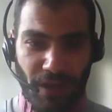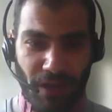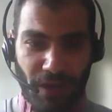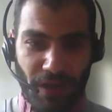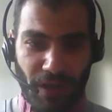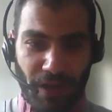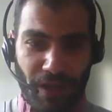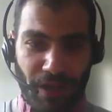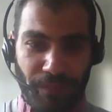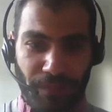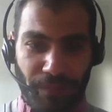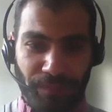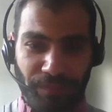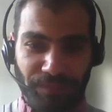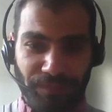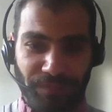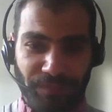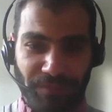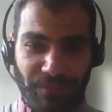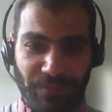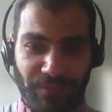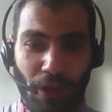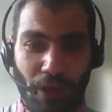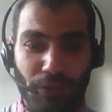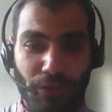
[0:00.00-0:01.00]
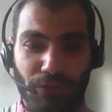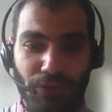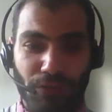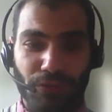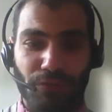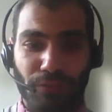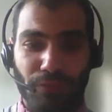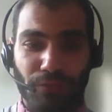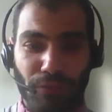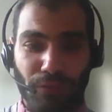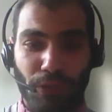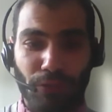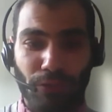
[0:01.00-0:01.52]

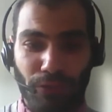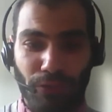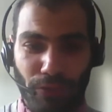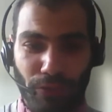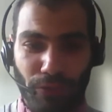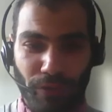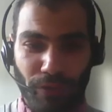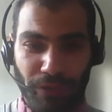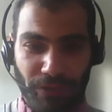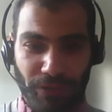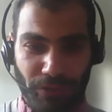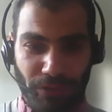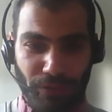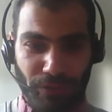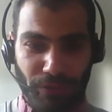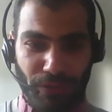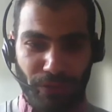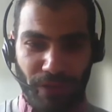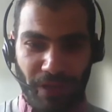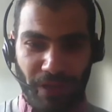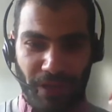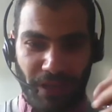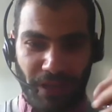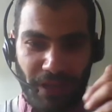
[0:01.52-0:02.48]
who do want to